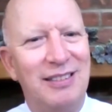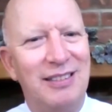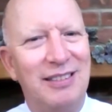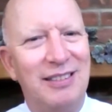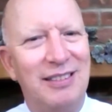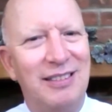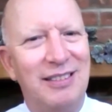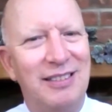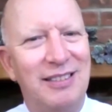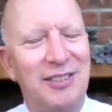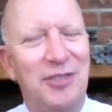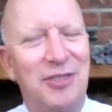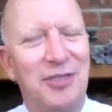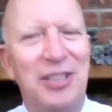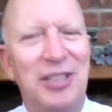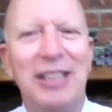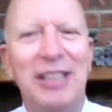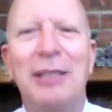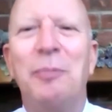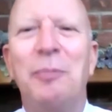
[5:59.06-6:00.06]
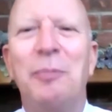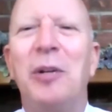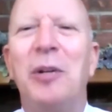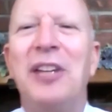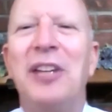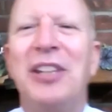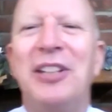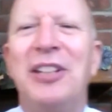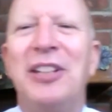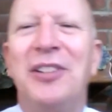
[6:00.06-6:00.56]
So take a breath in
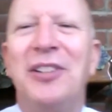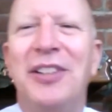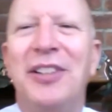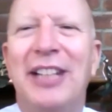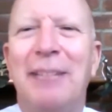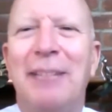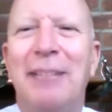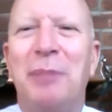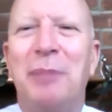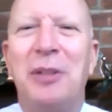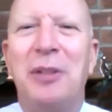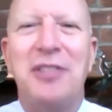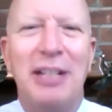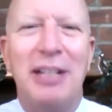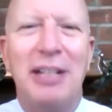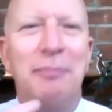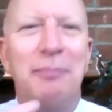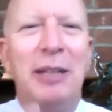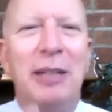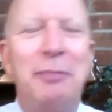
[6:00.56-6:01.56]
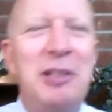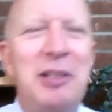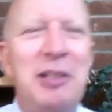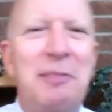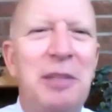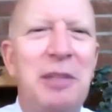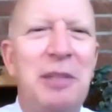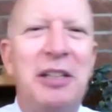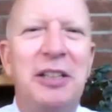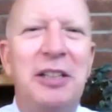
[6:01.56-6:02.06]
on that, because I may be
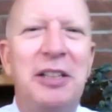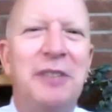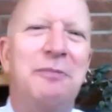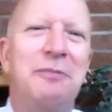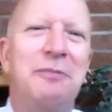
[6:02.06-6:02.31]
speaking of my